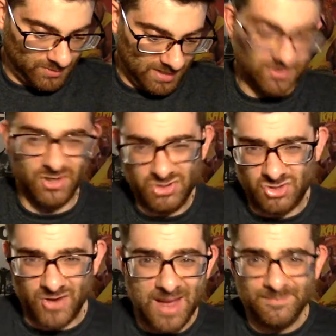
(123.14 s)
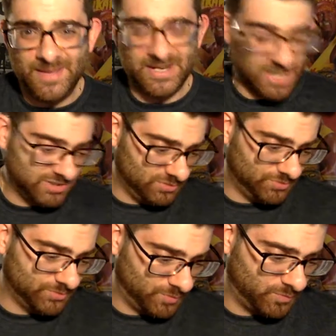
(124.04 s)
we have a good strap match. Actually, this
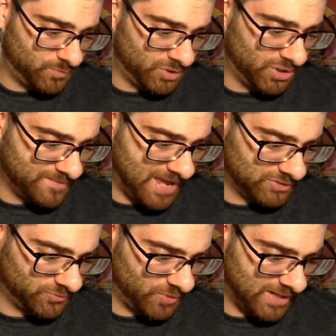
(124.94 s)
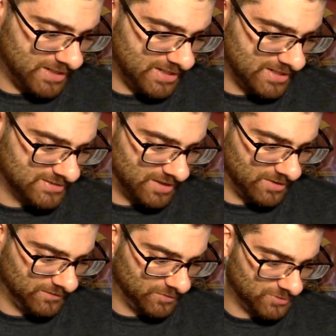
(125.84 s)
was a pretty good match. Frankie
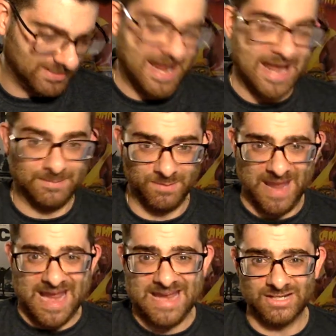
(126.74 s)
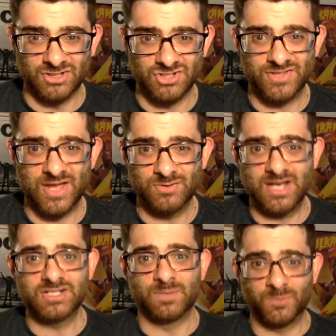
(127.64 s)
Kazarian versus Hangman Page. That was
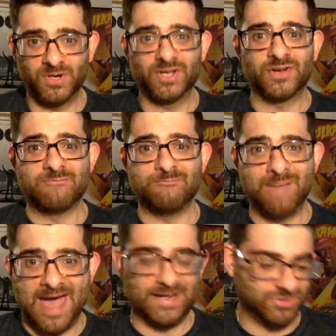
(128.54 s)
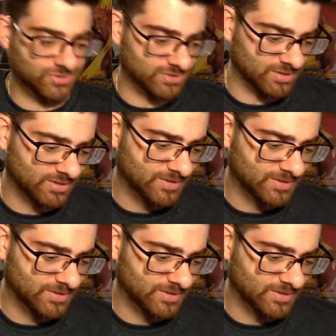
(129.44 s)
actually a pretty good match.